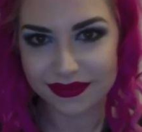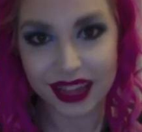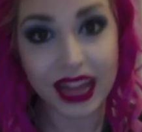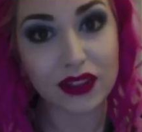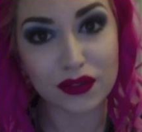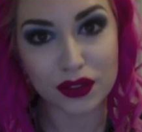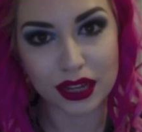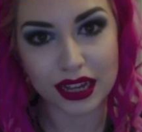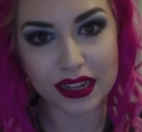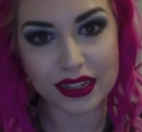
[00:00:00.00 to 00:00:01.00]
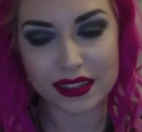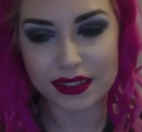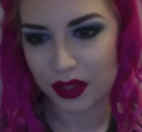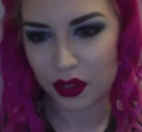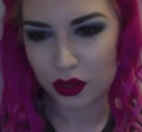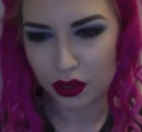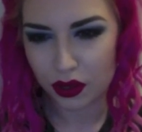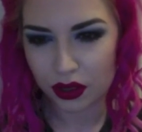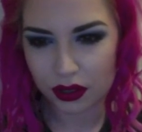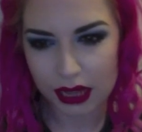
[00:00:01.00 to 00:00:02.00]
I love you guys.
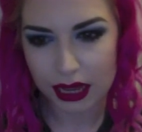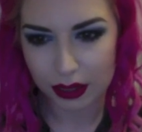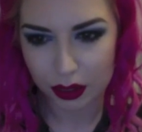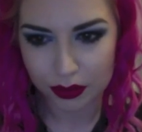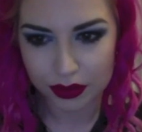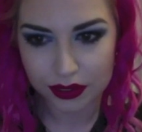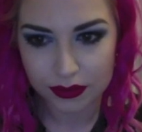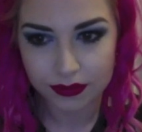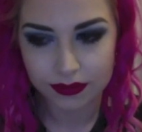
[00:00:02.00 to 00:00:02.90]
Unicorn or cyclops?